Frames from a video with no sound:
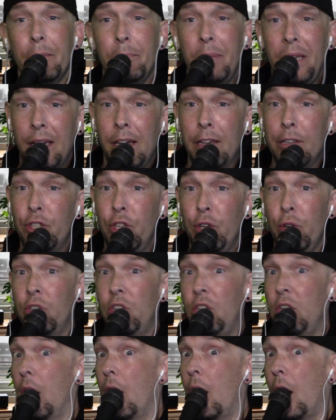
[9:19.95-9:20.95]
Because
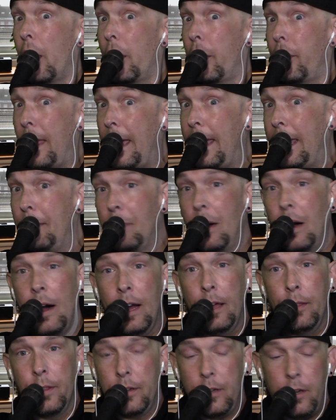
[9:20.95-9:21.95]
there's a they
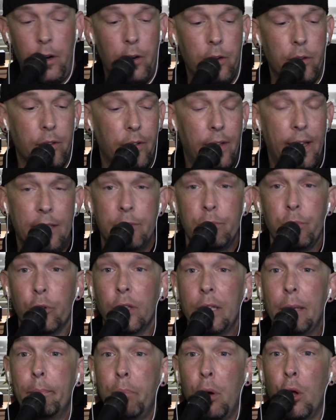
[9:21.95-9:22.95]
behind the curtain that's
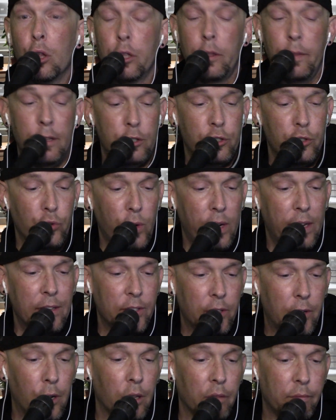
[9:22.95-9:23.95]
really pulling the
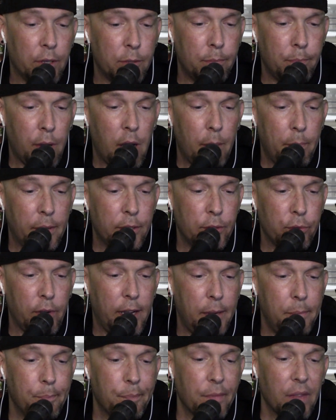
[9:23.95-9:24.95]
strings and all of us puppets,
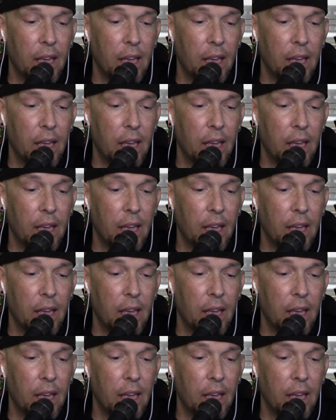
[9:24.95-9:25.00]
right?